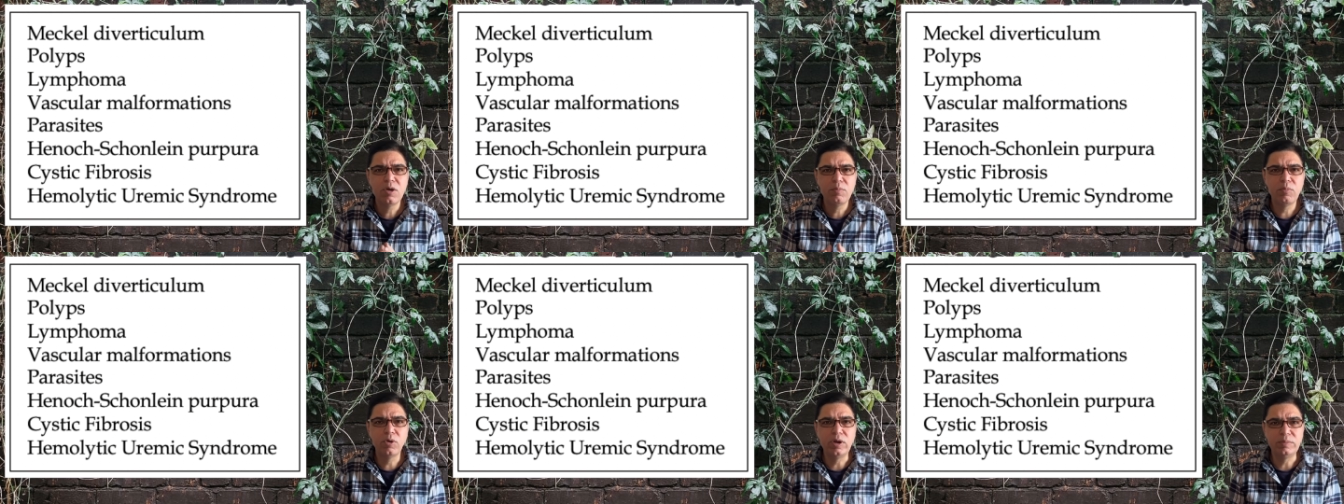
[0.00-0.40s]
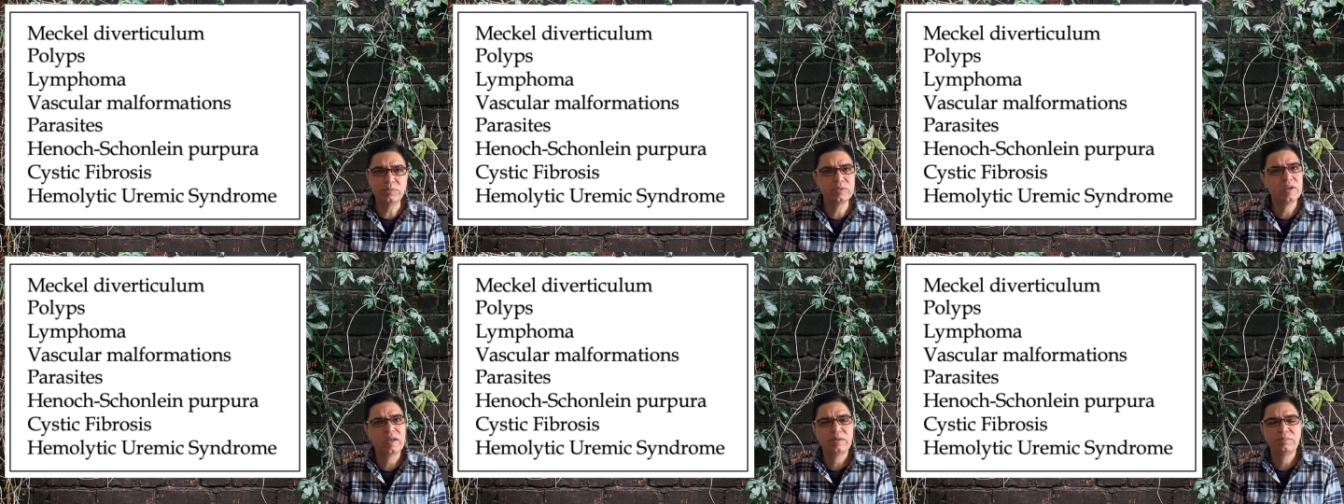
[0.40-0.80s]

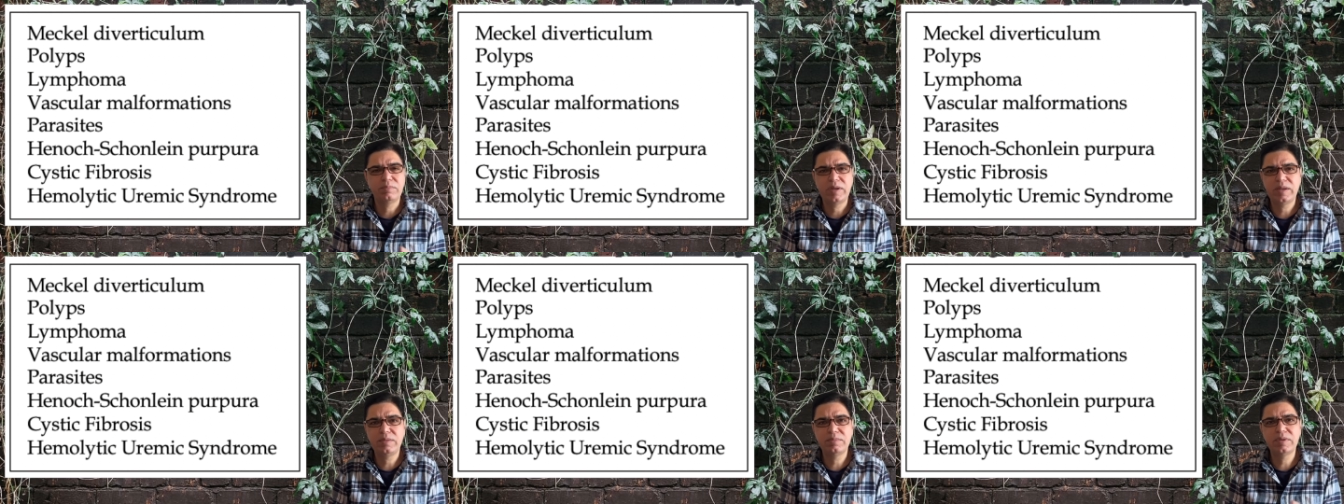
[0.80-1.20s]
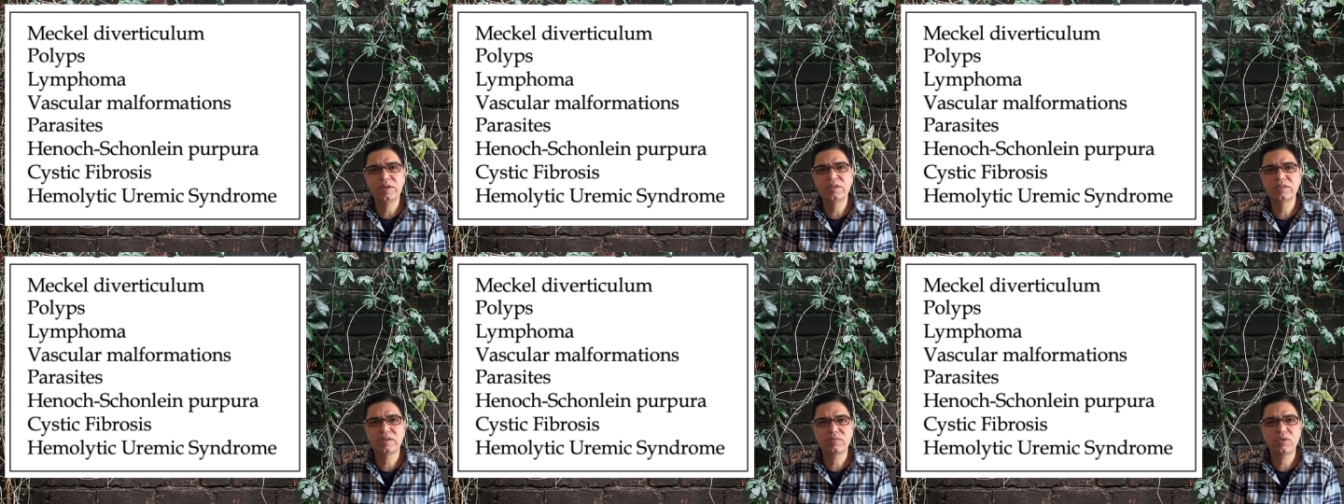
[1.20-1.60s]
Polyps, like many
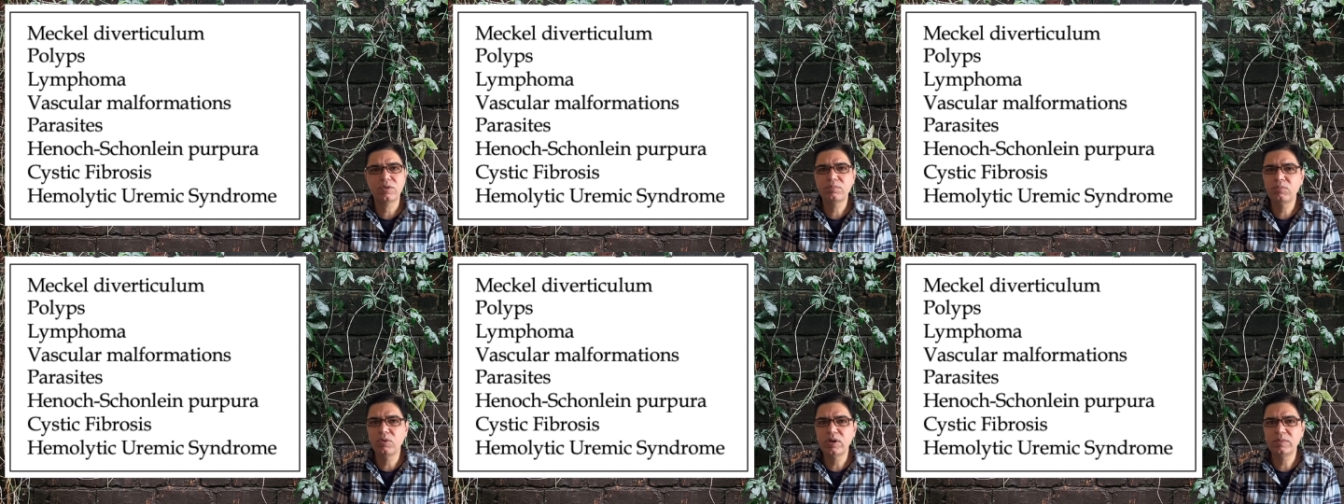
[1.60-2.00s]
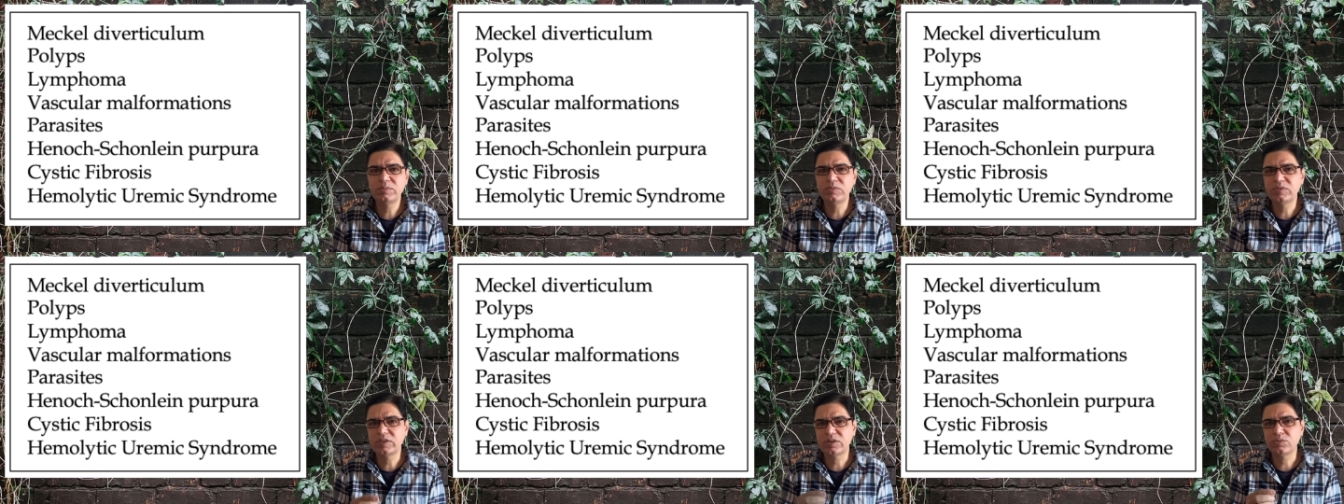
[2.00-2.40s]
kids have got polyps
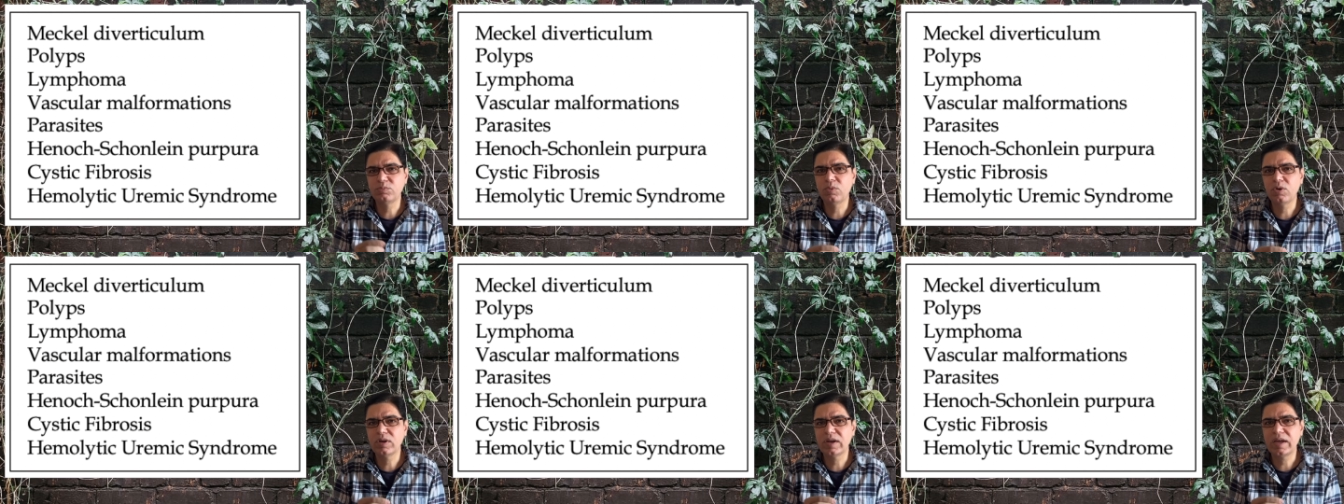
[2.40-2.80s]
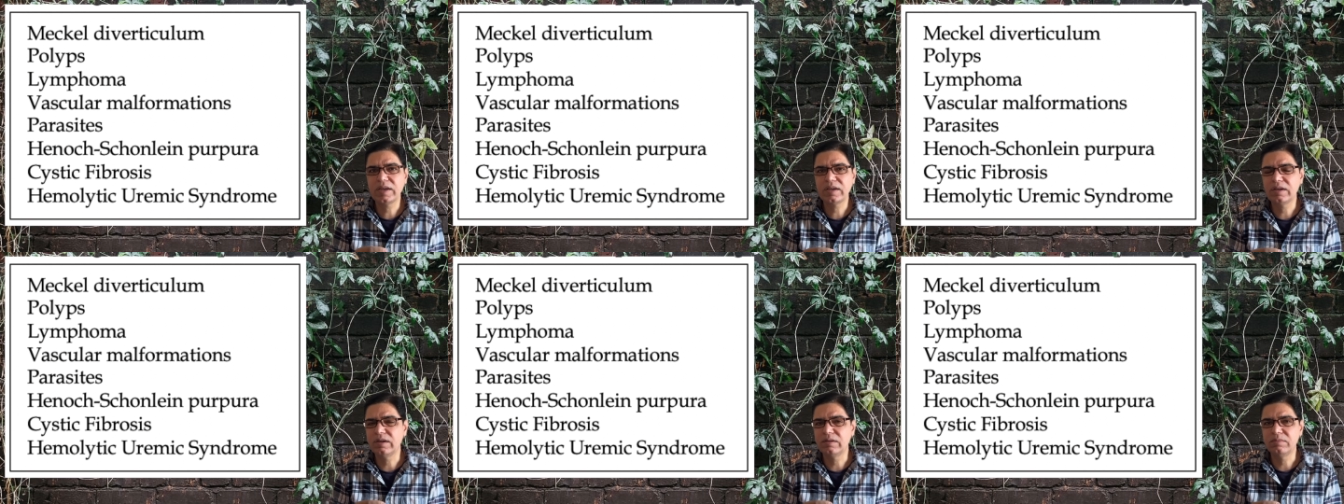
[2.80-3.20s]
which are small, like